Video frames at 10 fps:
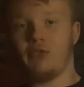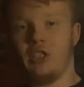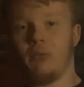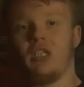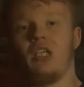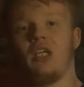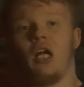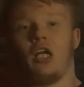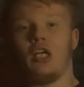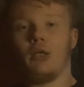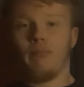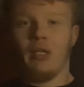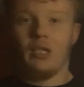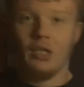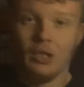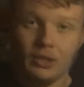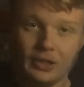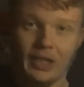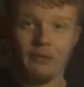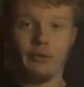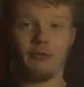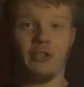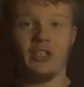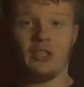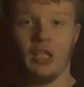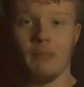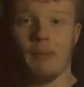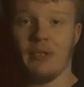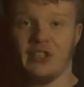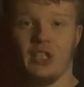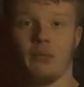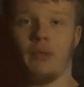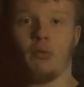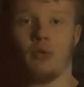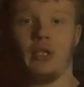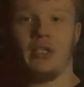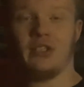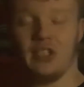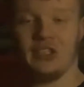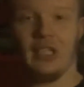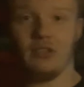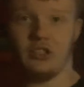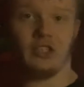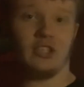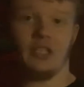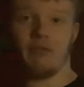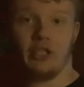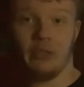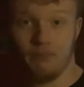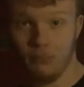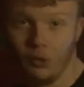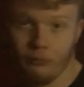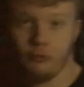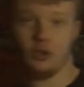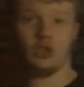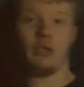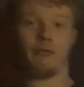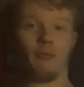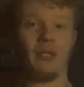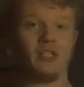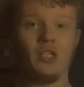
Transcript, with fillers: So um, the kind of a thing that I'm a bit sad about is Santa didn't deliver any, unfortunately for me.